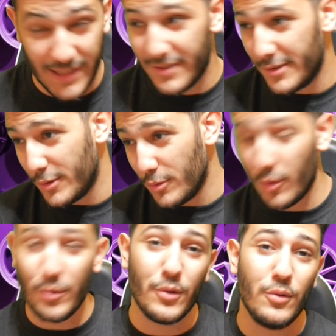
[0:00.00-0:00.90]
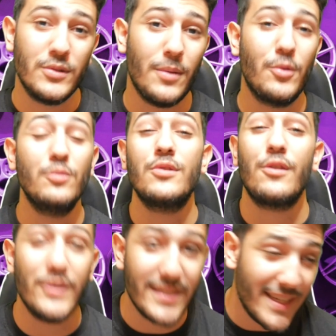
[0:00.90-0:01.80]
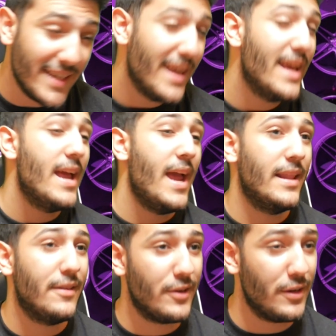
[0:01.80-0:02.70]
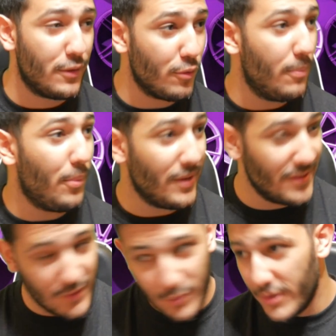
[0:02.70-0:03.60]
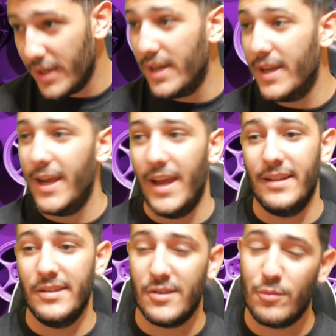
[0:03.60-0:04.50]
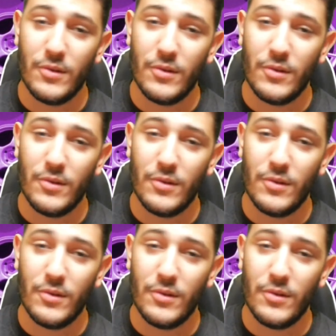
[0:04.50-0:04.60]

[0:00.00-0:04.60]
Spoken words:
years old or you know someone who's 13 and they're gonna throw a party soon and they just want